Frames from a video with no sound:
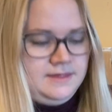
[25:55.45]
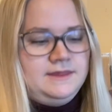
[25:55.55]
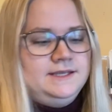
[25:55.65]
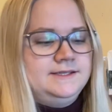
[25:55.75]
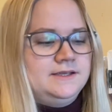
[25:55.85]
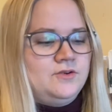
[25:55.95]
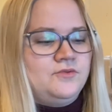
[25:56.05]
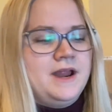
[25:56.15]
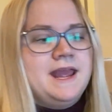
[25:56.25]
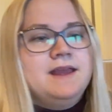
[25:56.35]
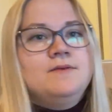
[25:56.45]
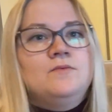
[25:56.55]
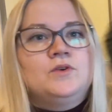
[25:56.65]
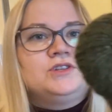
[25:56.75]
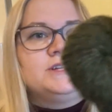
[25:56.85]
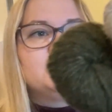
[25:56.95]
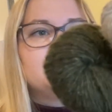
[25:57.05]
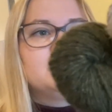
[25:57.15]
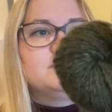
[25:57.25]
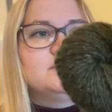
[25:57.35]
this gray, which
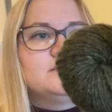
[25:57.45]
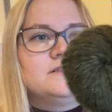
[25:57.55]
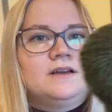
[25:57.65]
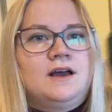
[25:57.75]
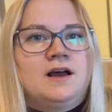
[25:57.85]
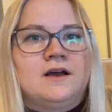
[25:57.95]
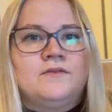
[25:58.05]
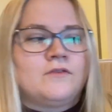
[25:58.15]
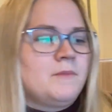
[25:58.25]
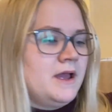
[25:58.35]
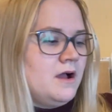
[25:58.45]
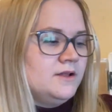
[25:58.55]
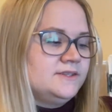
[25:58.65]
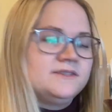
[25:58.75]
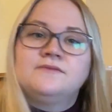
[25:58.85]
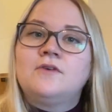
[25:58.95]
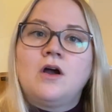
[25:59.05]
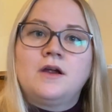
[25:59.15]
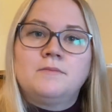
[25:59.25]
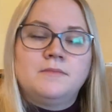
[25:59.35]
is from my aunt's
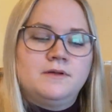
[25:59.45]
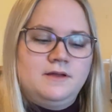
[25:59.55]
farm,